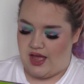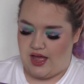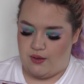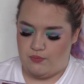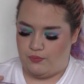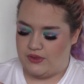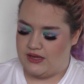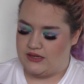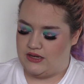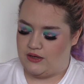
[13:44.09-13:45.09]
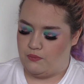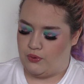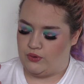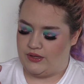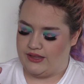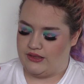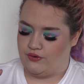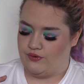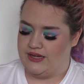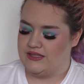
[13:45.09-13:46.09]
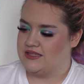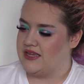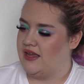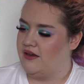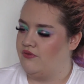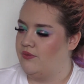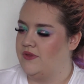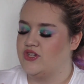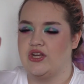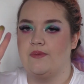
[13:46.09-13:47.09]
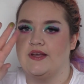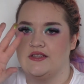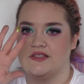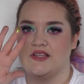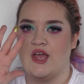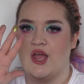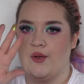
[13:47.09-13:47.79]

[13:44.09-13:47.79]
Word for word: um, but then you can pull like the greens in from the shimmers